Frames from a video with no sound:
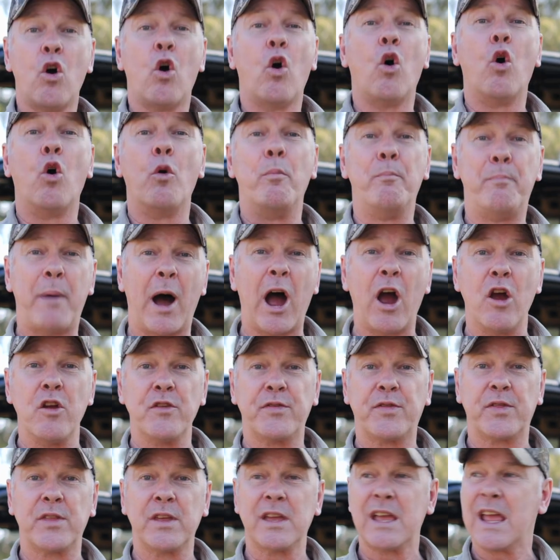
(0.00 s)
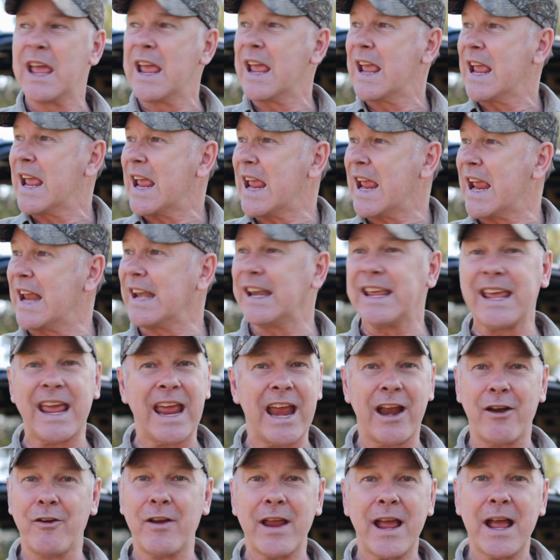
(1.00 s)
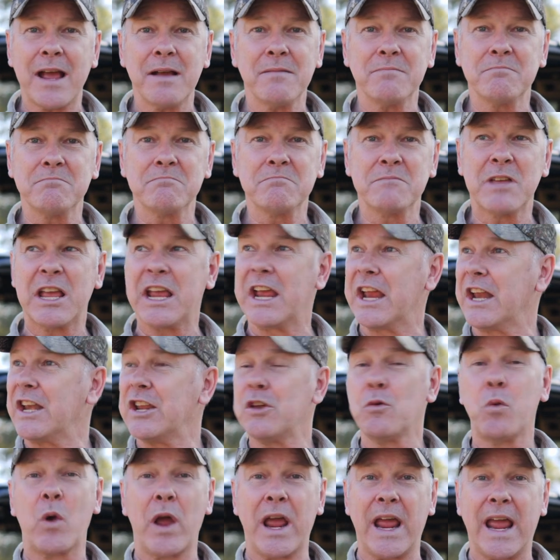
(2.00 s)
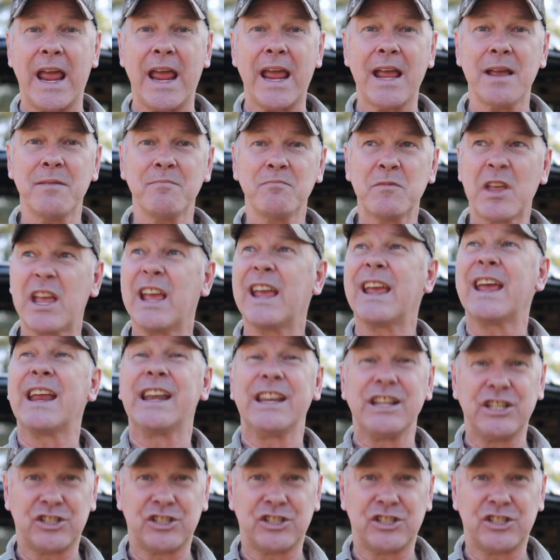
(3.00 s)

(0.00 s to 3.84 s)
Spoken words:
or both. Any area, anywhere, any